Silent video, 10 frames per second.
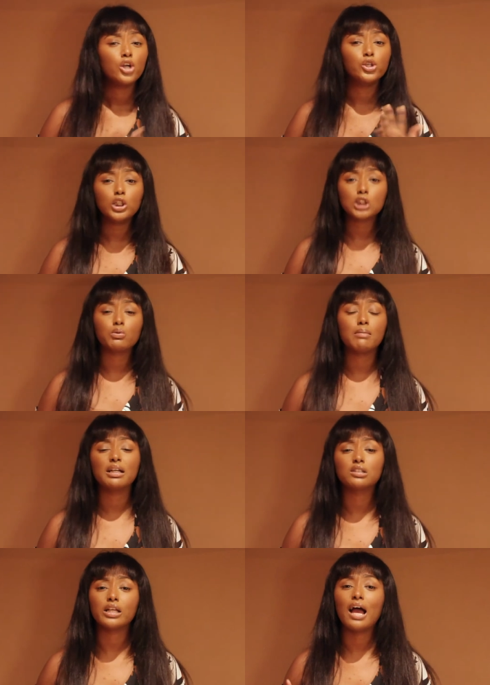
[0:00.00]
You just want to
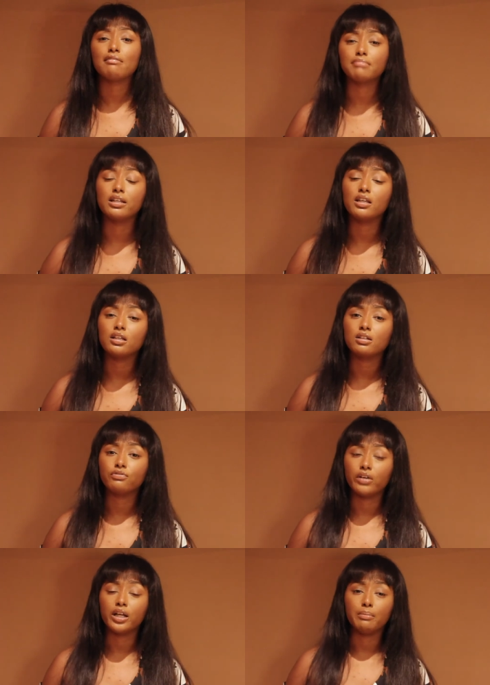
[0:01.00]
make sure you have money
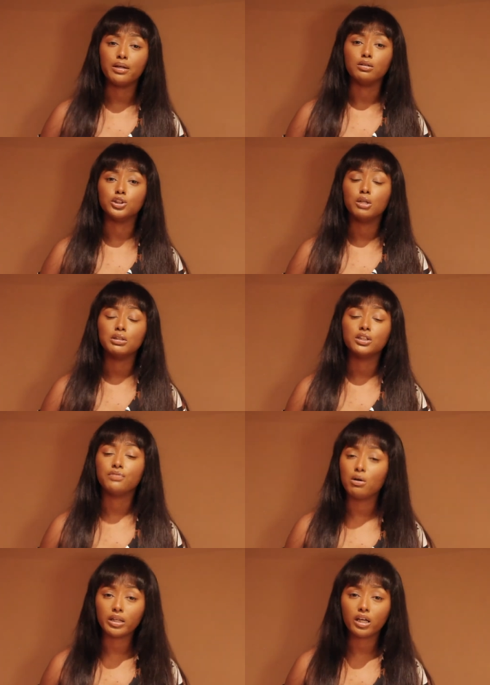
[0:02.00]
for your bills. You don't want your
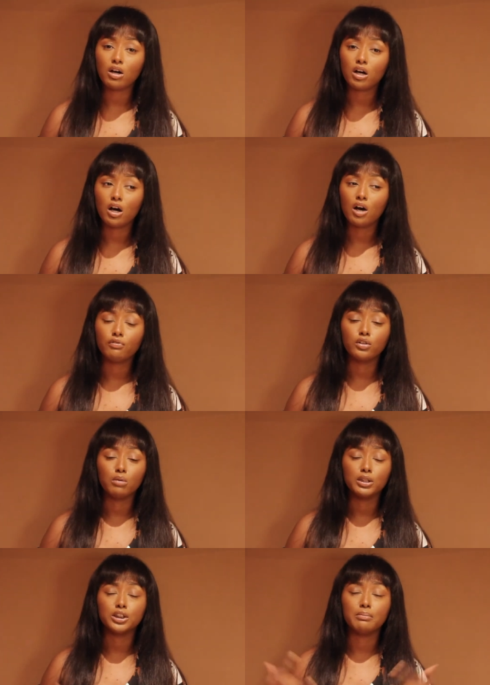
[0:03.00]
phone to get cut off. You
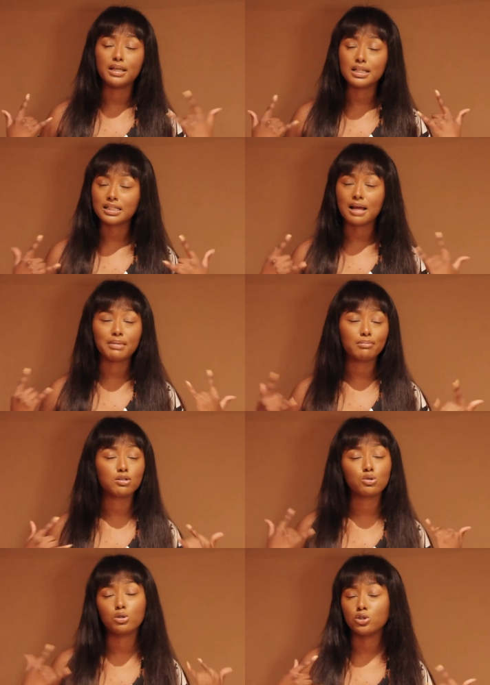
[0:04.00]
don't want your man to not be
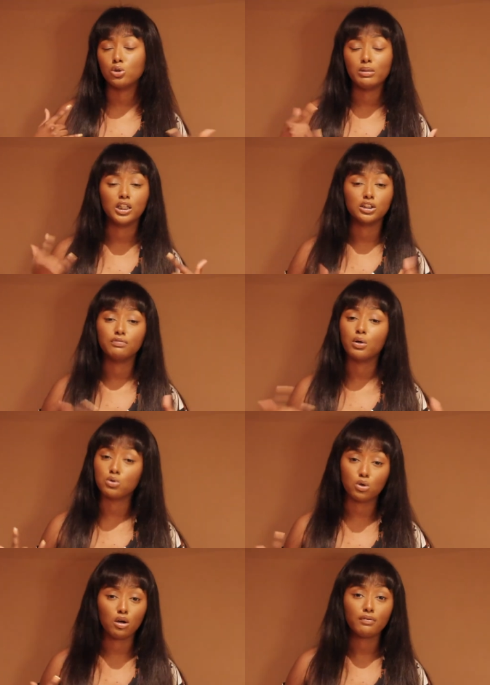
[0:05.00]
able to talk to you because your
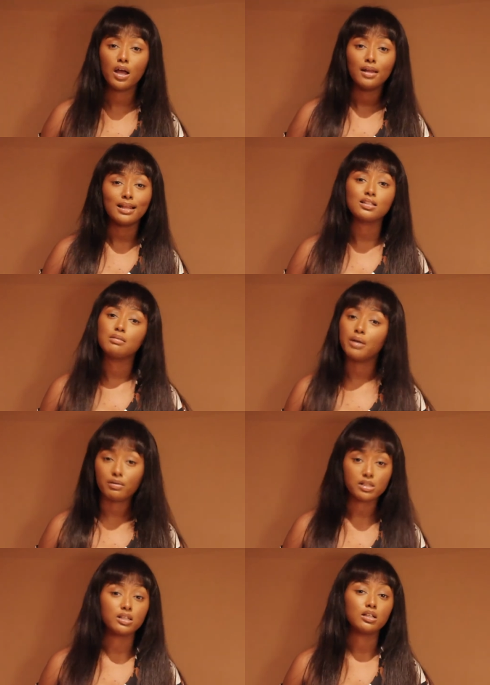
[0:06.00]
phone's off. That's
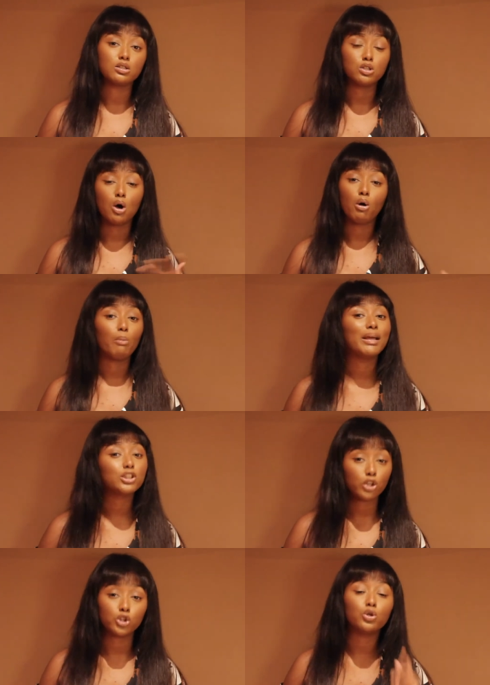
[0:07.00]
embarrassing. So make
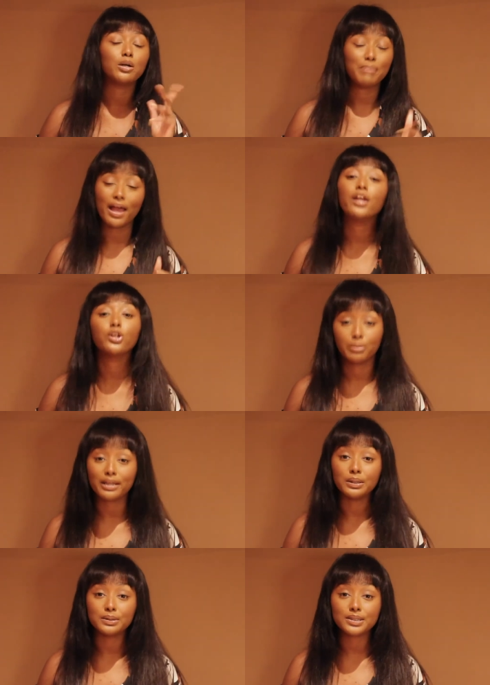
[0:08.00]
sure you're paying your
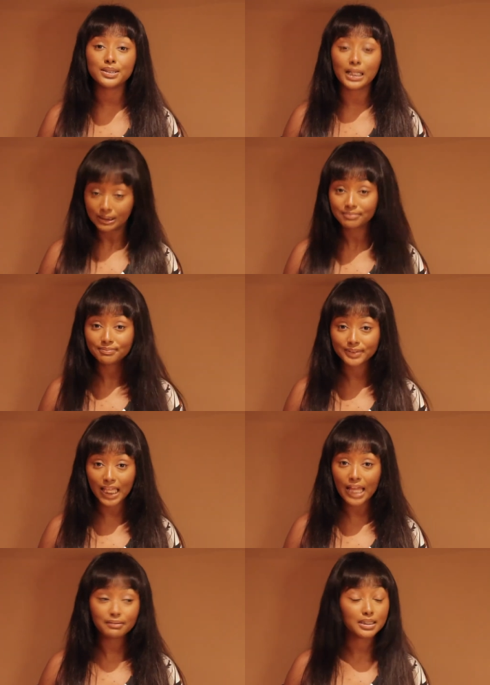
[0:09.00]
bills.
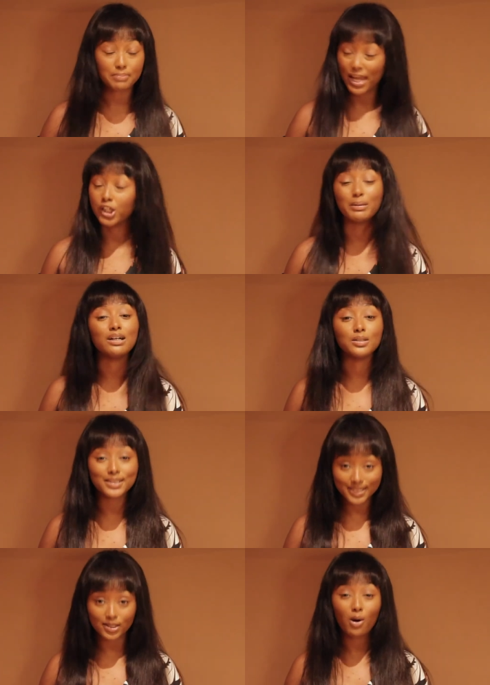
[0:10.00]
Okay? Paying your
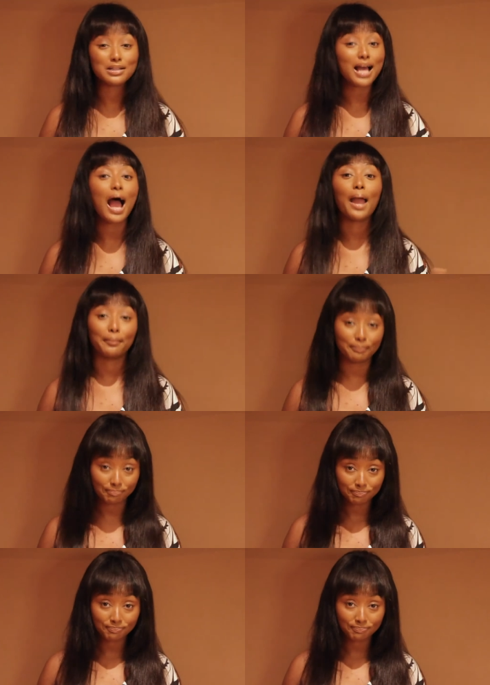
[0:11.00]
bills on time.